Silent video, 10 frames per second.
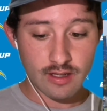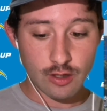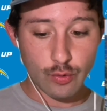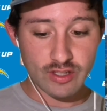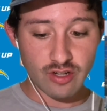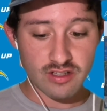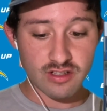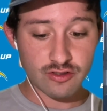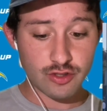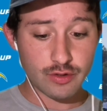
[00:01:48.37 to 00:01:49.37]
Quentin
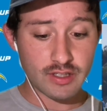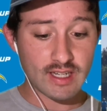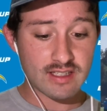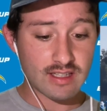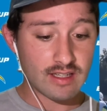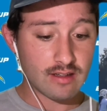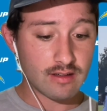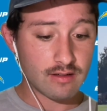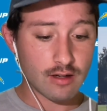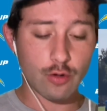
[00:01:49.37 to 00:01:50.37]
Johnston Jr. gets it.
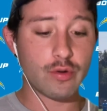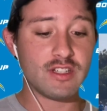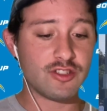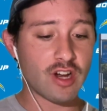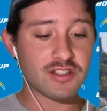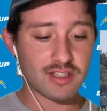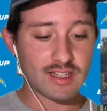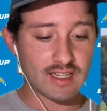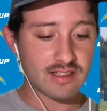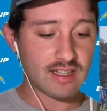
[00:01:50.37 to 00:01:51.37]
No, Quentin Johnston
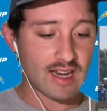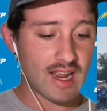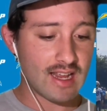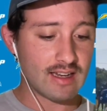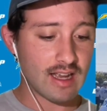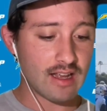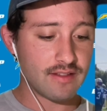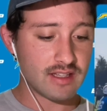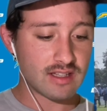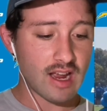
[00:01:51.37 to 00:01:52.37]
gets it, and
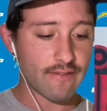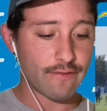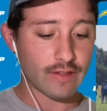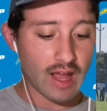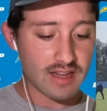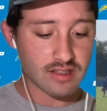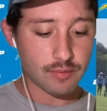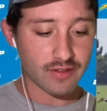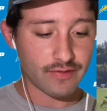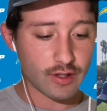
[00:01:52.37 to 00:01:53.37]
this guy flies up
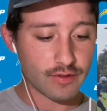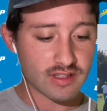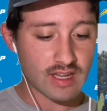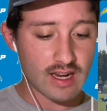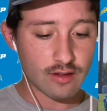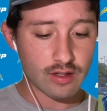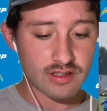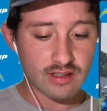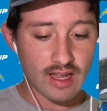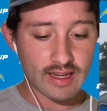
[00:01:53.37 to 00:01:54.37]
the field. This guy
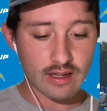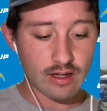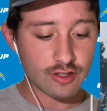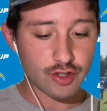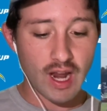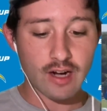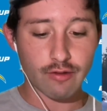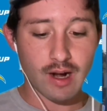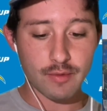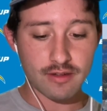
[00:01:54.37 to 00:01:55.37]
looks like a
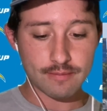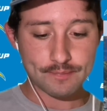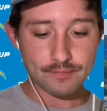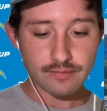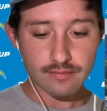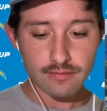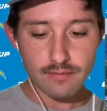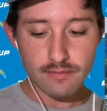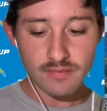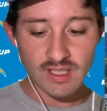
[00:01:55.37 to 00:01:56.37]
jackrabbit.
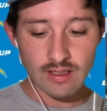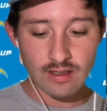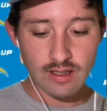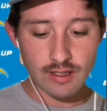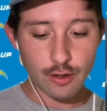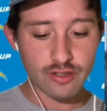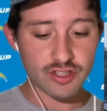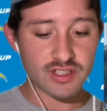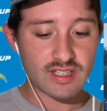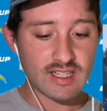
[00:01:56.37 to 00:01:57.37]
You could
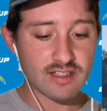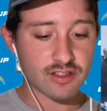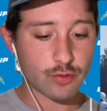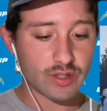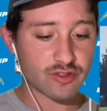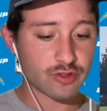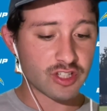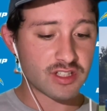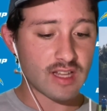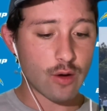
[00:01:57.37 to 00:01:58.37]
just see his twitch.
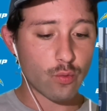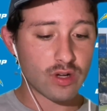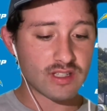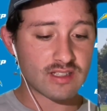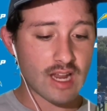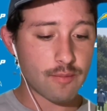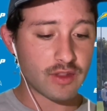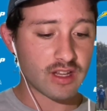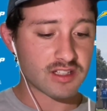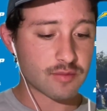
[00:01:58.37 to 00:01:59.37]
Just in that one step,
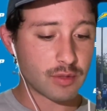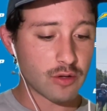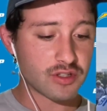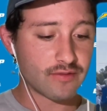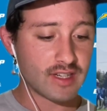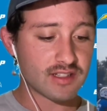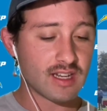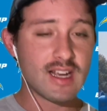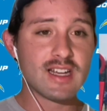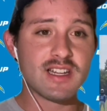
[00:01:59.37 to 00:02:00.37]
the explosiveness.
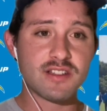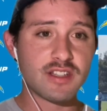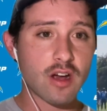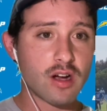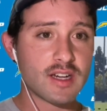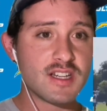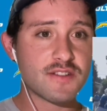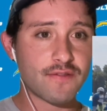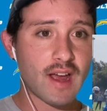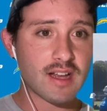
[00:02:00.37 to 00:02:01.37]
He's young, he's
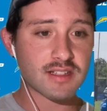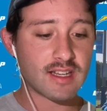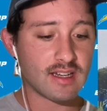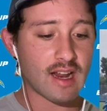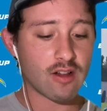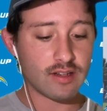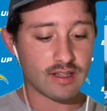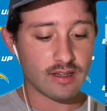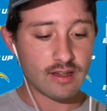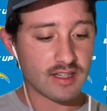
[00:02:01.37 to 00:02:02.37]
fast. Keenan Allen,
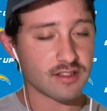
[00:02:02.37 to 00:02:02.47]
he's a